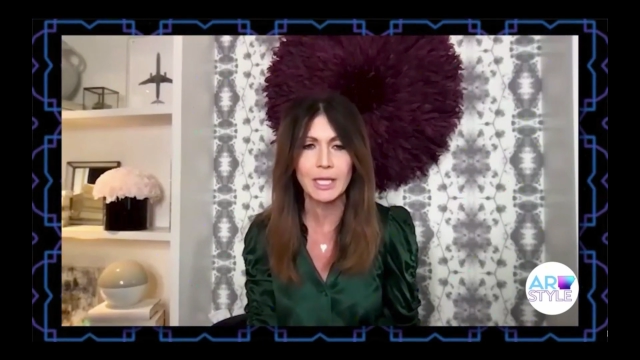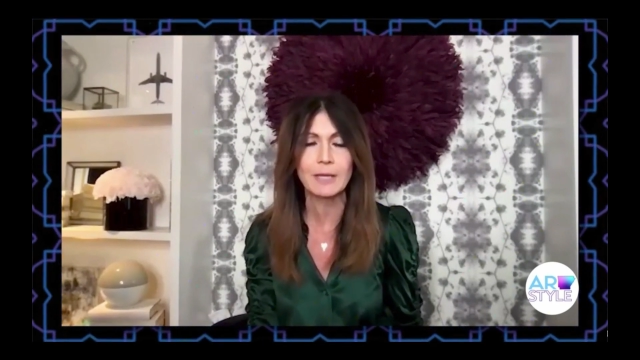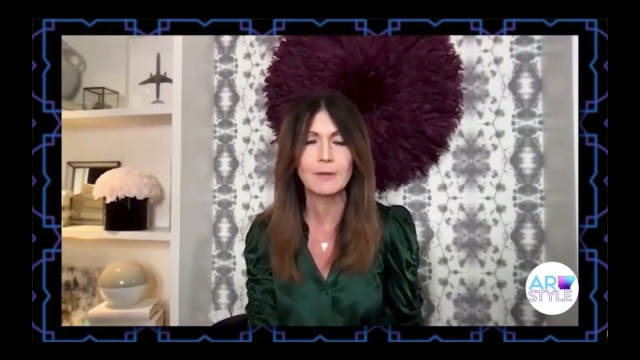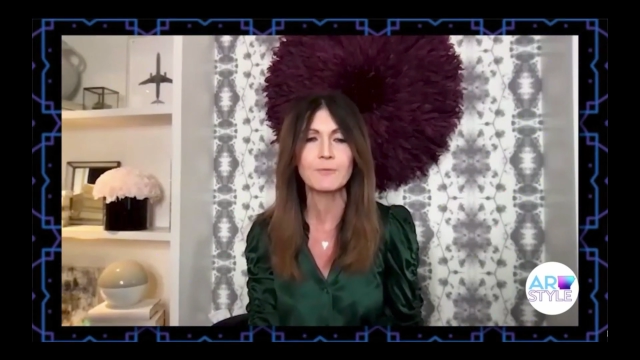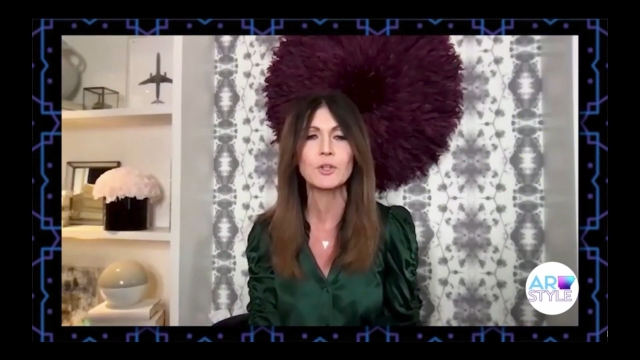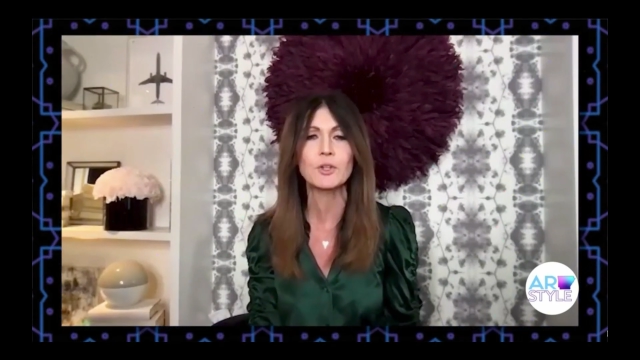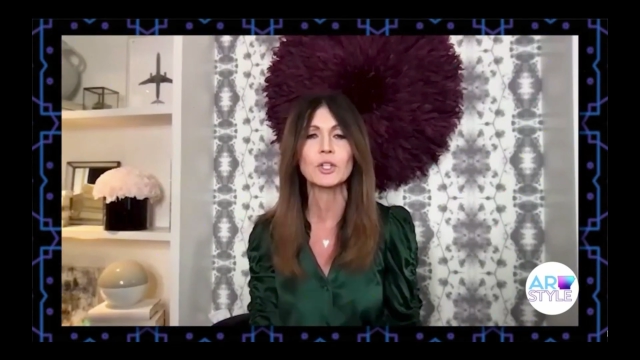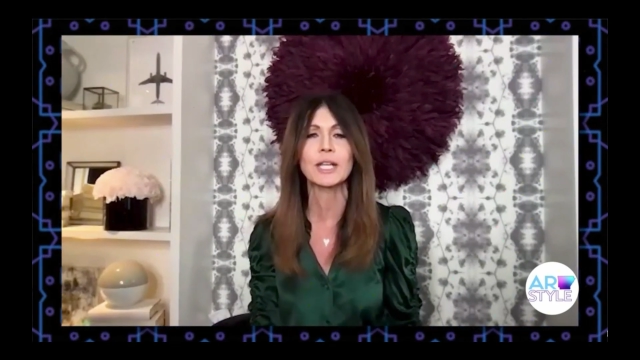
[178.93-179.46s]

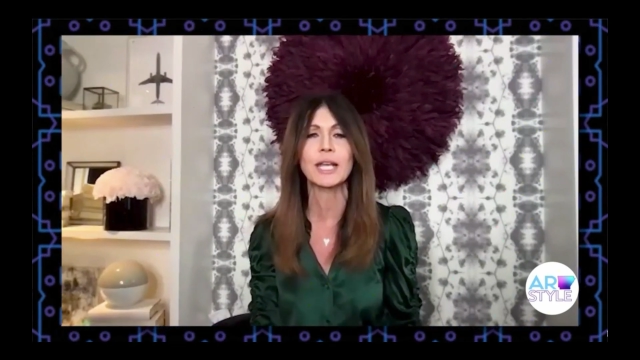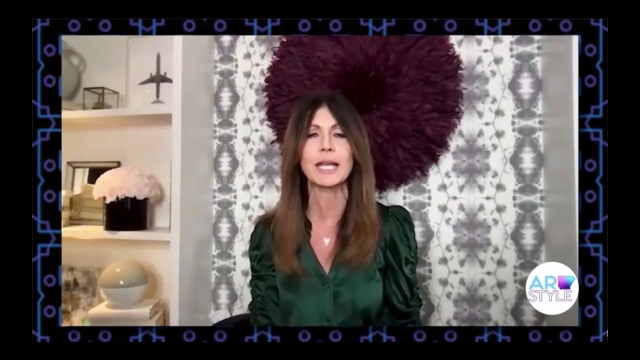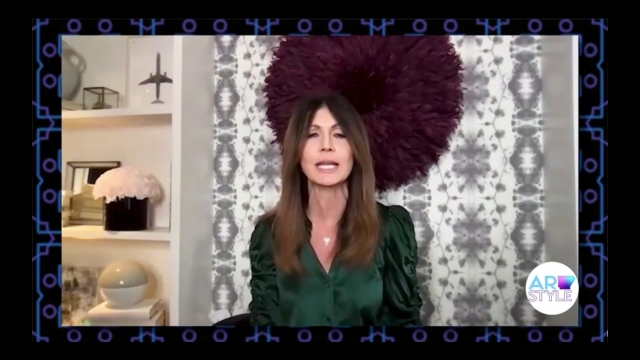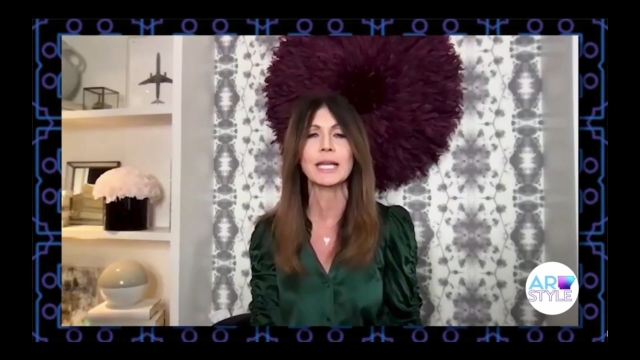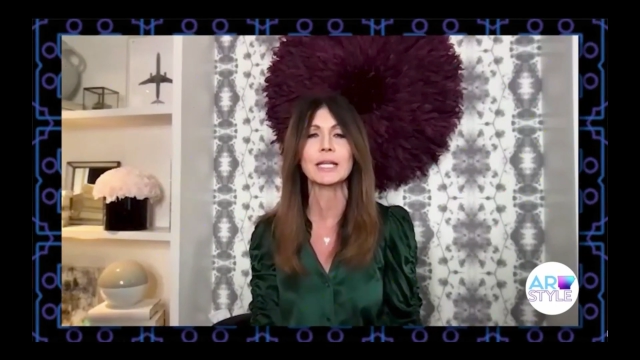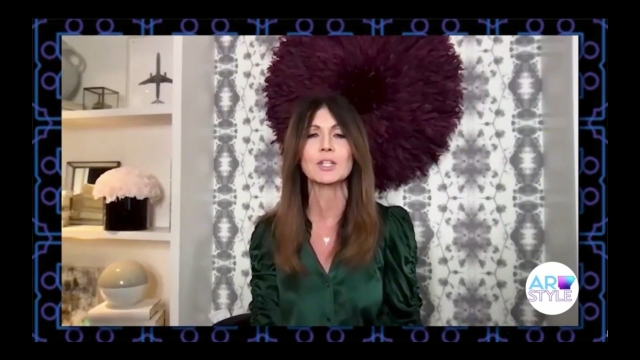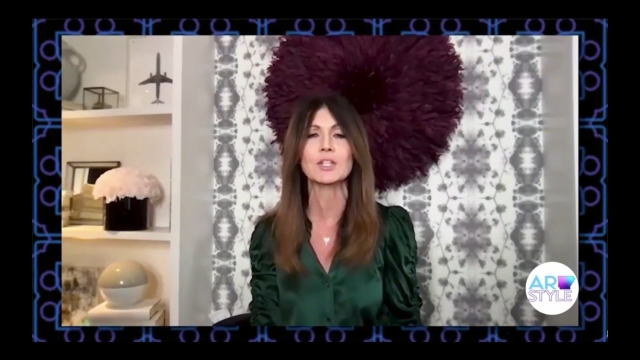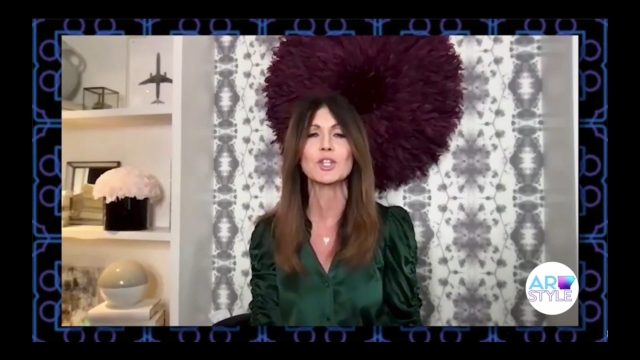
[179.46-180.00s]
if you're
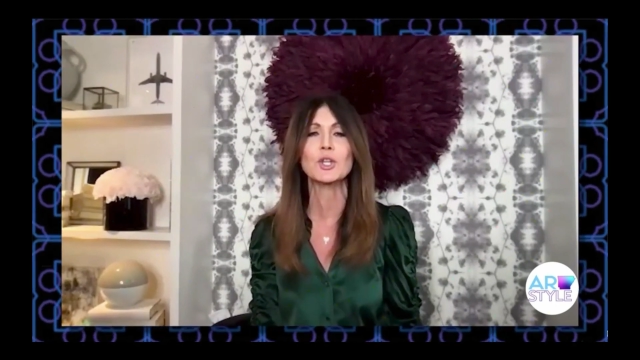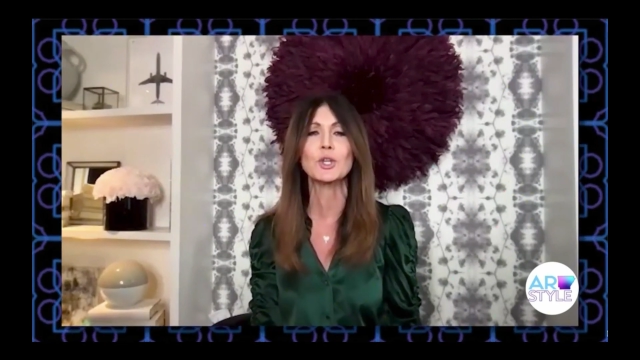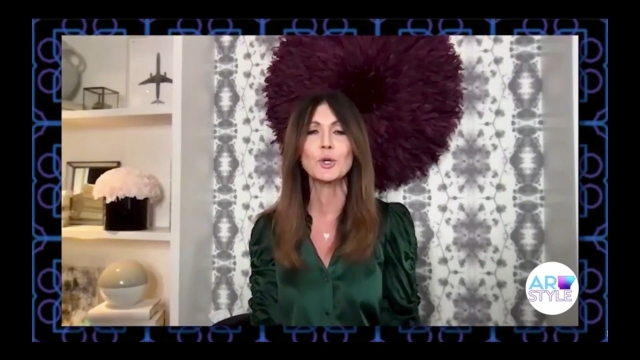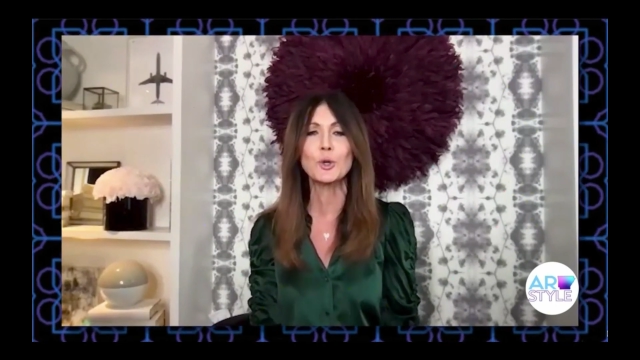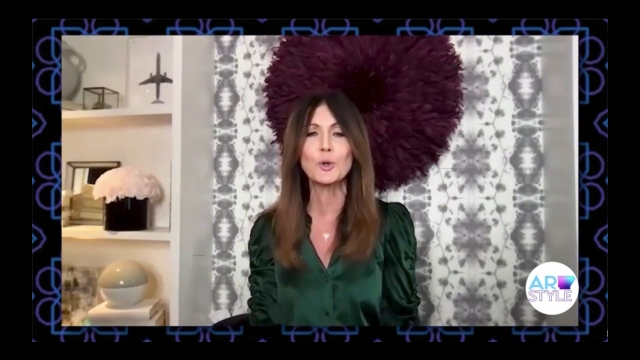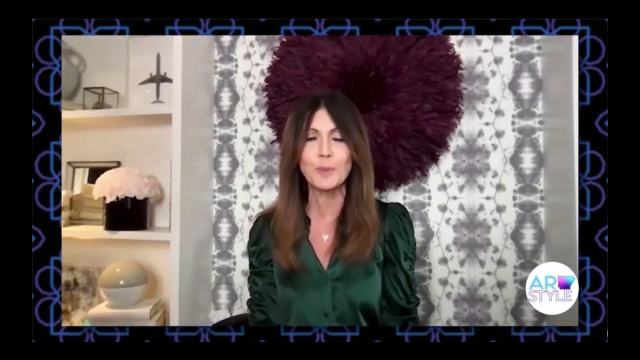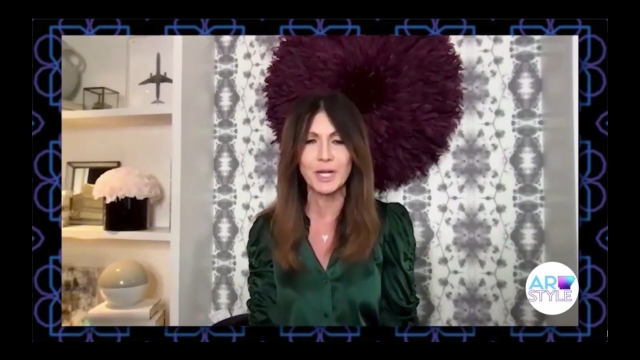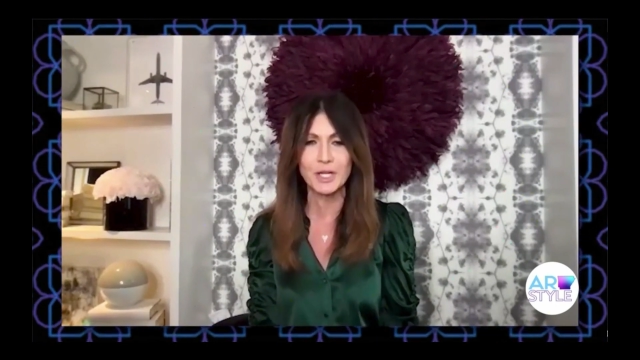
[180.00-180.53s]
getting
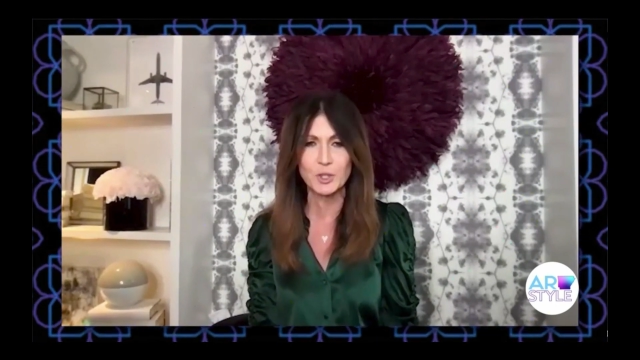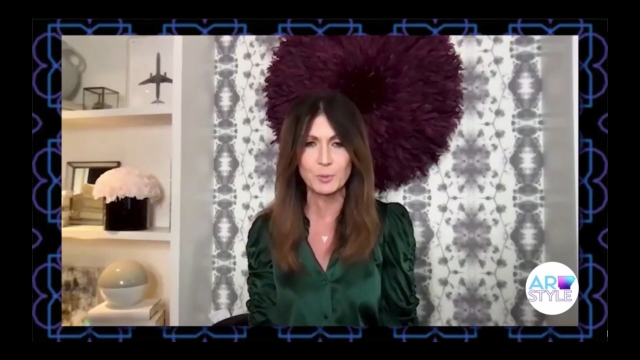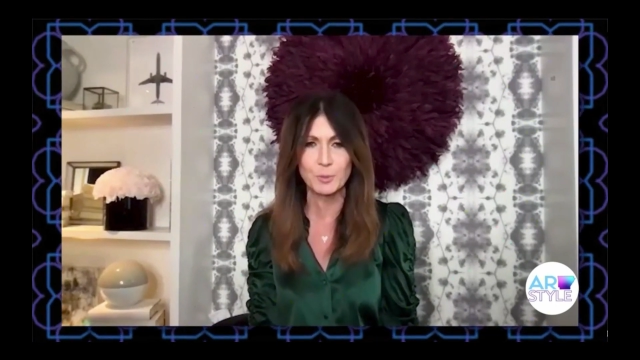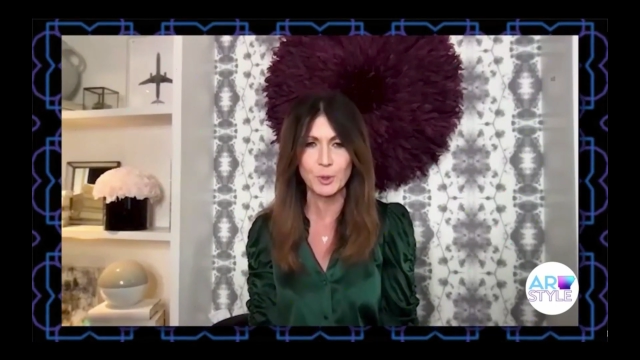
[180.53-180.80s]
too much